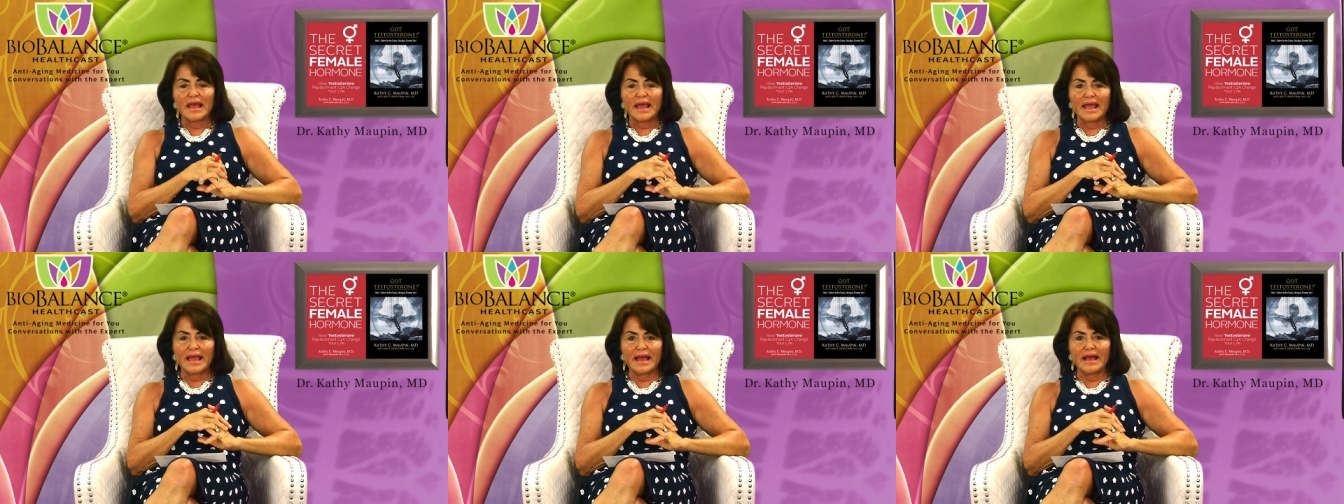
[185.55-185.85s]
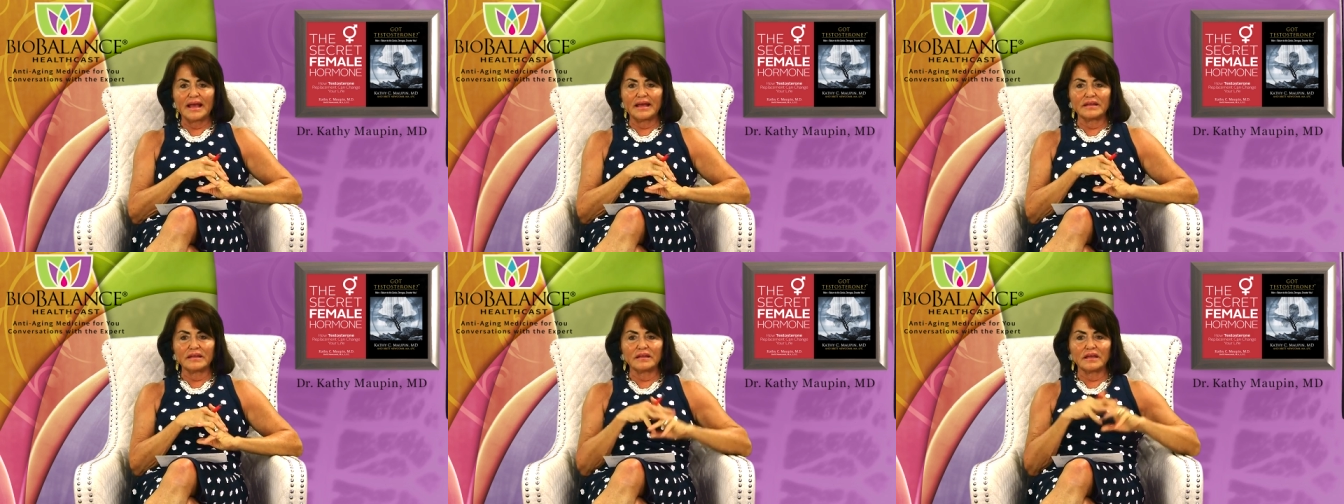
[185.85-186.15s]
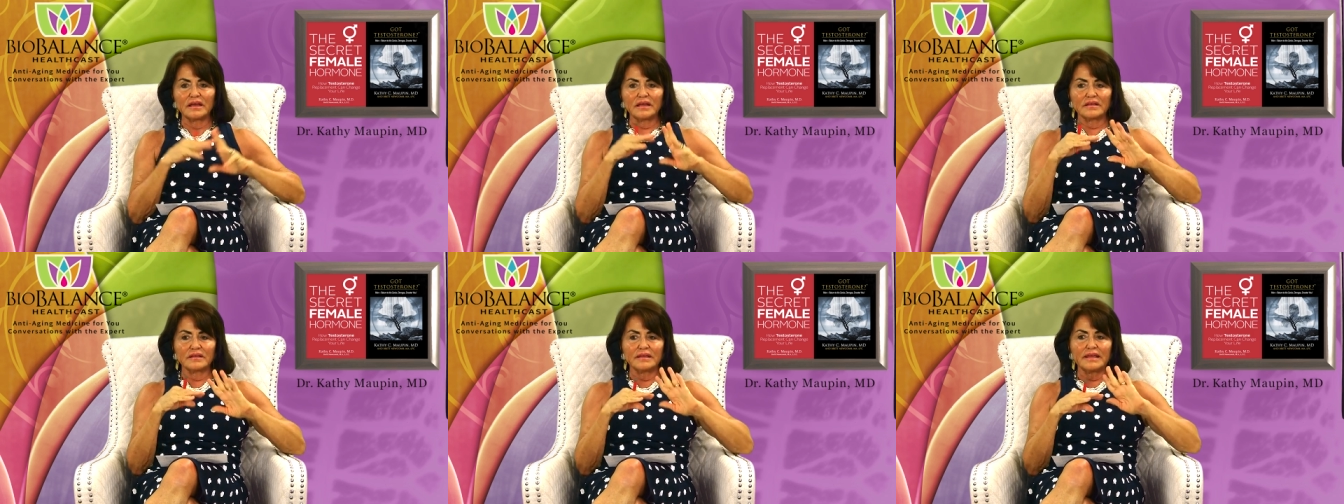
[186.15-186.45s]

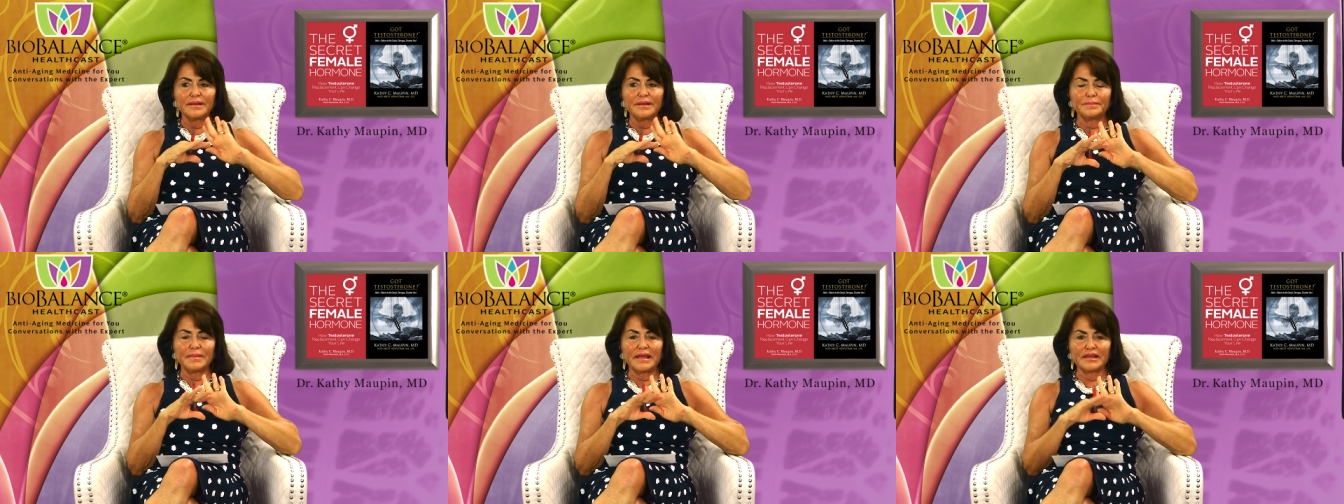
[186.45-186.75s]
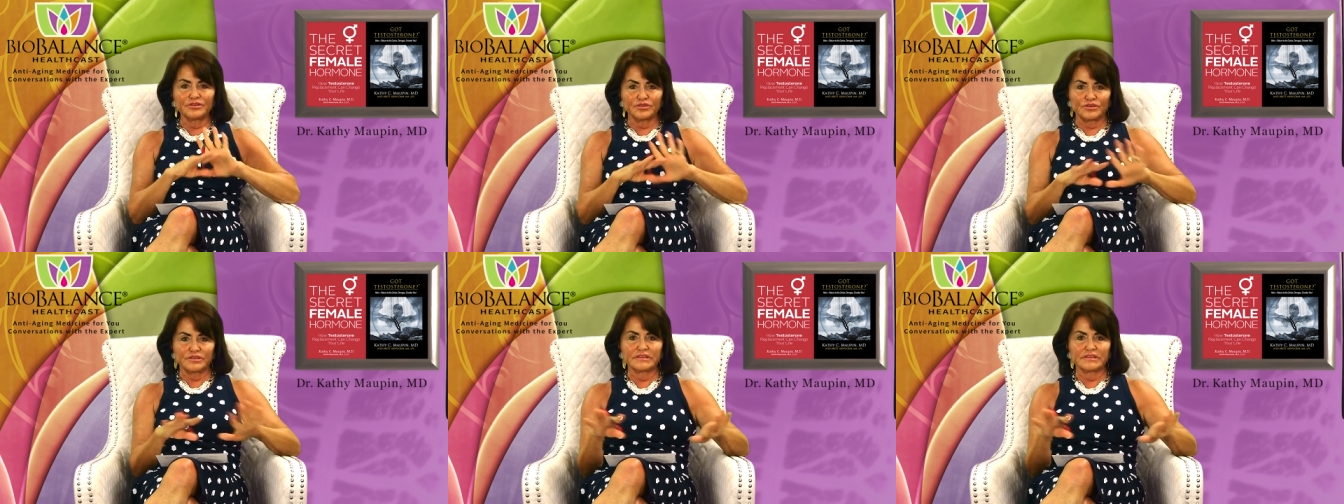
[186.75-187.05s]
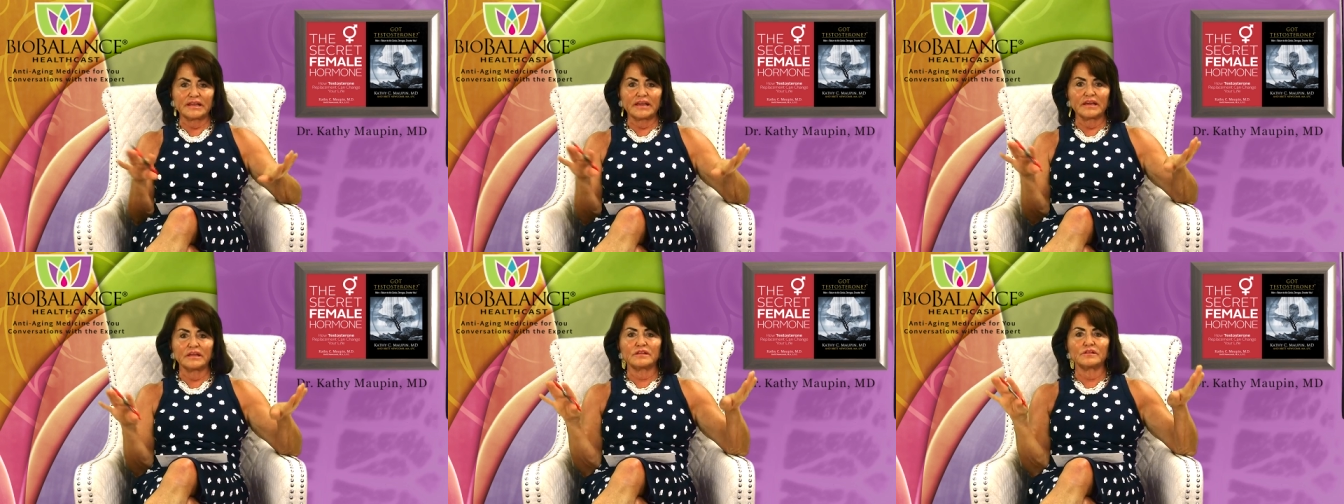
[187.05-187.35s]
and it makes your
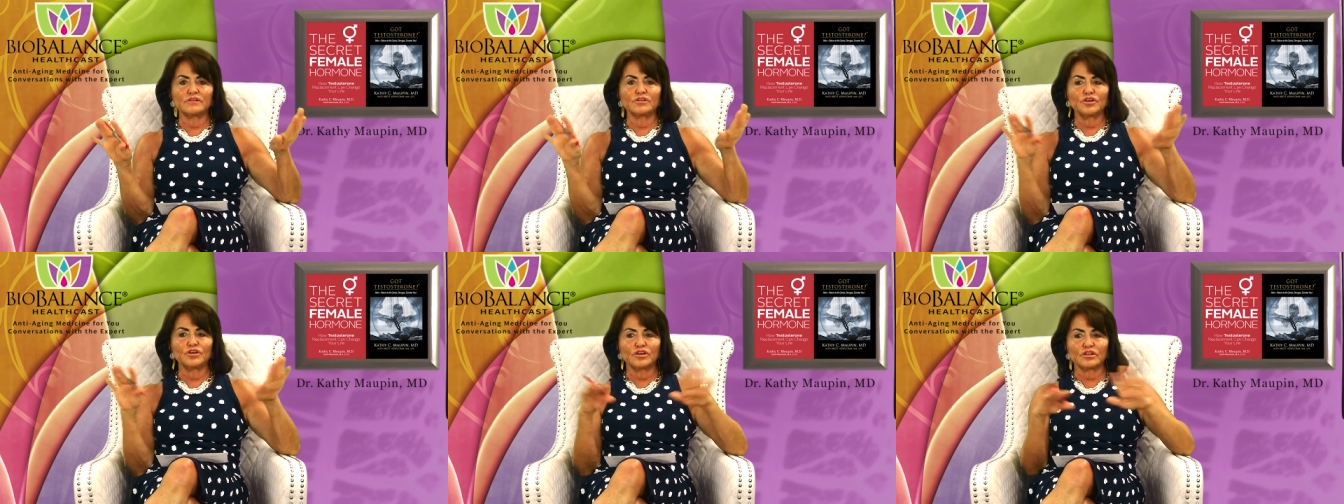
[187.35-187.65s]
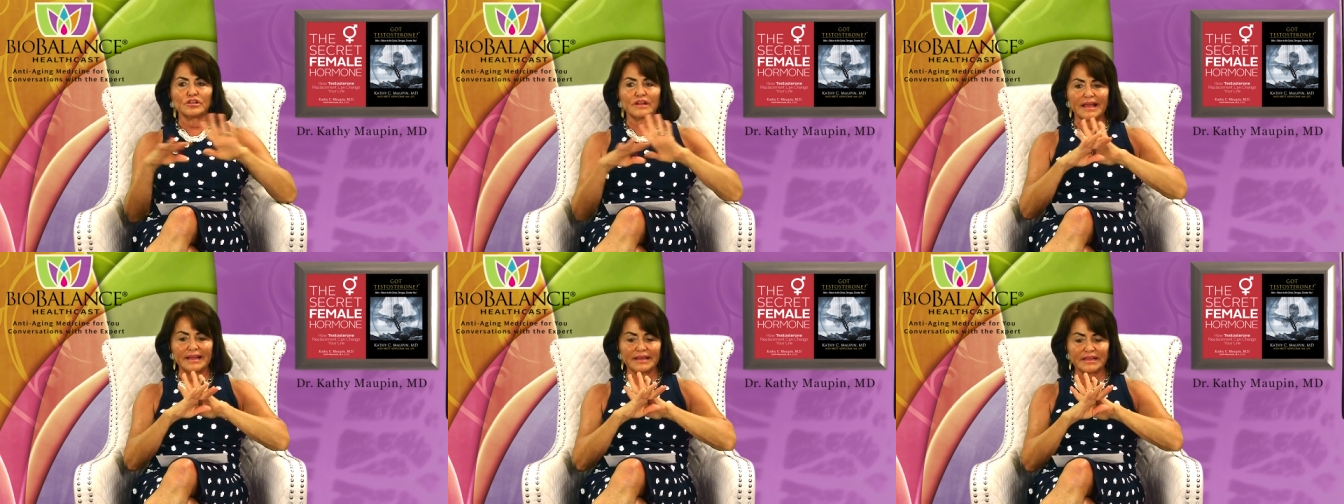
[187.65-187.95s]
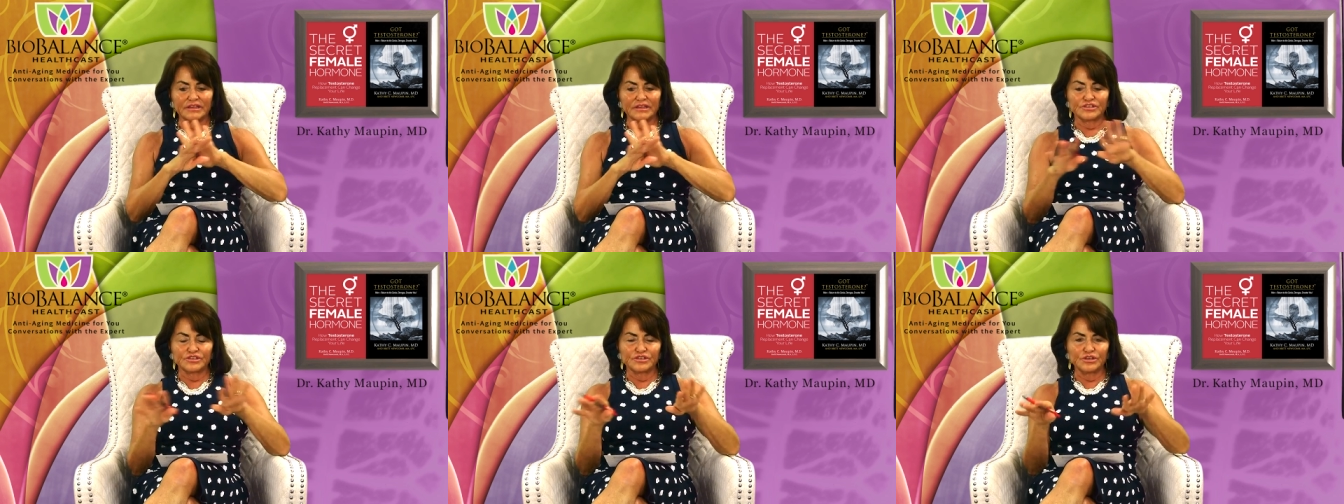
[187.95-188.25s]
skin look like
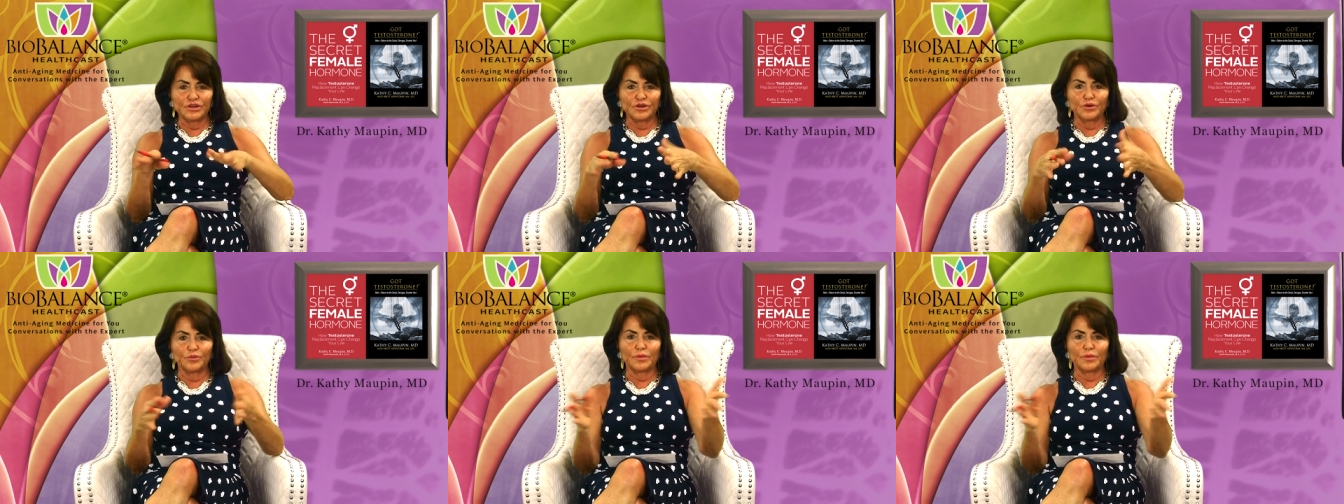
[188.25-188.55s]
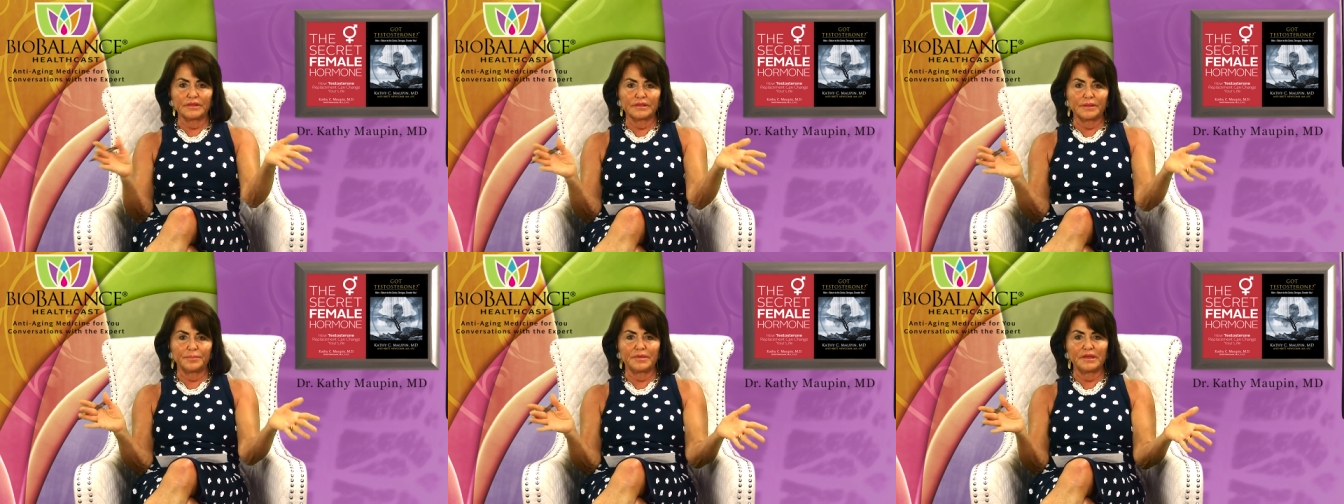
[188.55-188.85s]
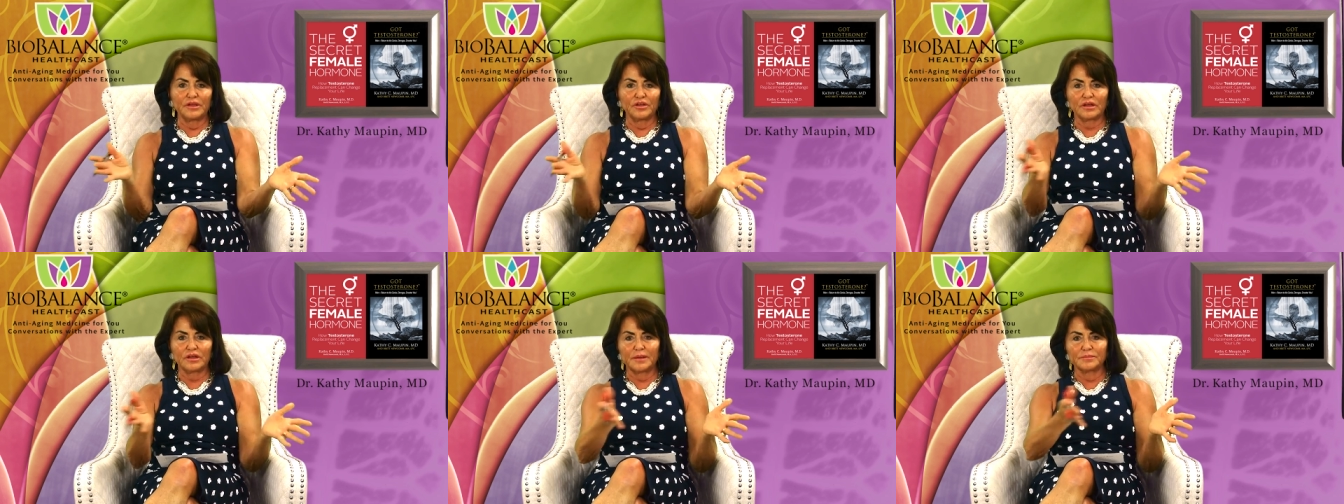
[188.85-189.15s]
it's new. When the
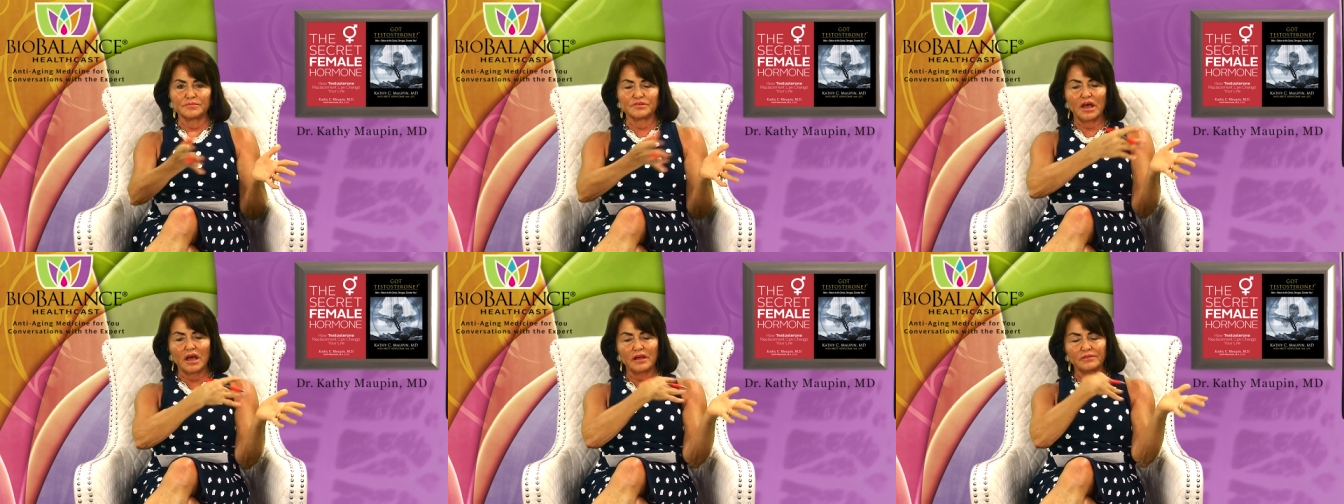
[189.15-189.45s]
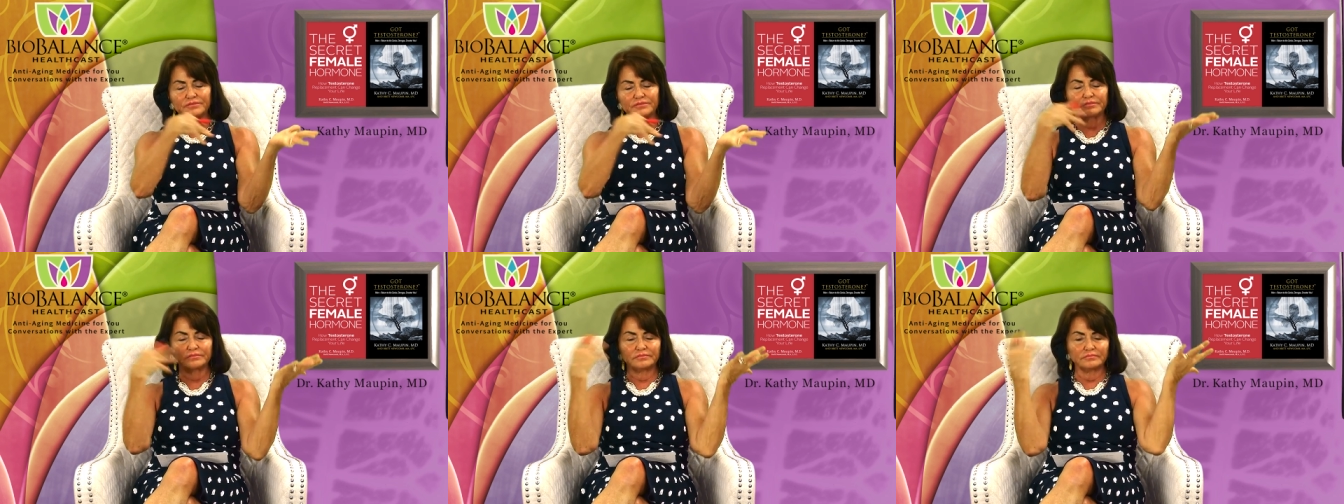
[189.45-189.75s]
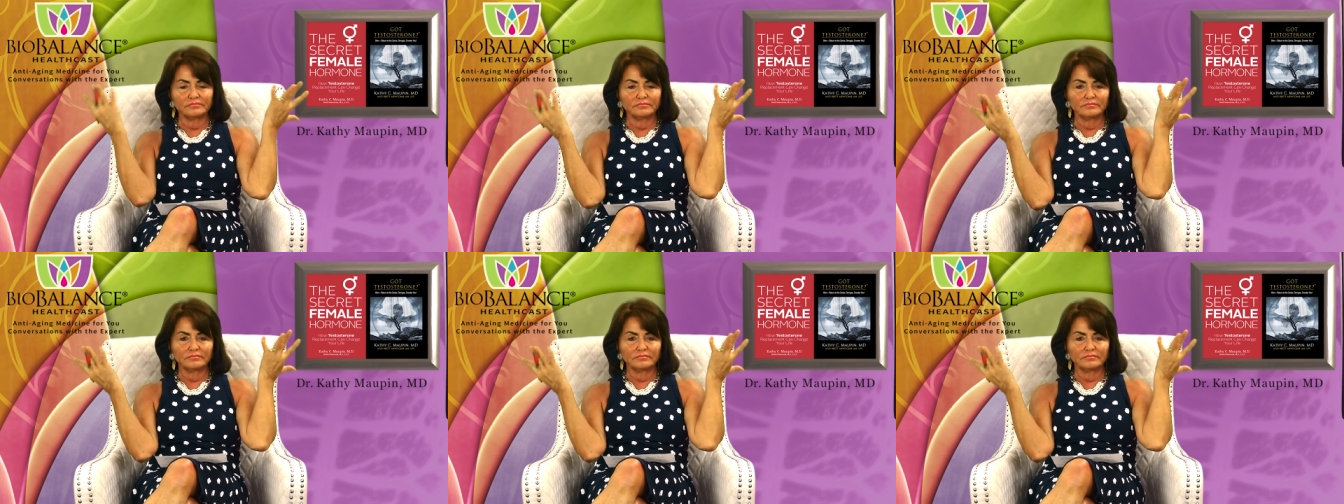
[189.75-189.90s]
peel comes off,